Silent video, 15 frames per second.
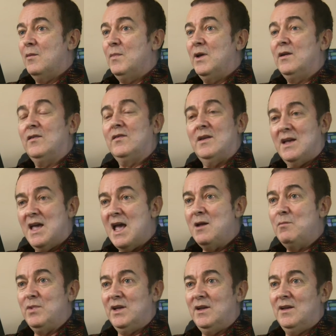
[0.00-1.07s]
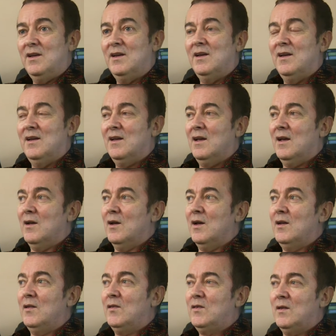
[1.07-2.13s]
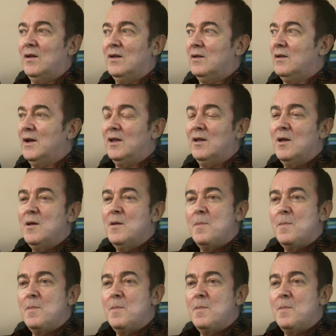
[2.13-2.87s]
because they can be. Uh, and it's uh, like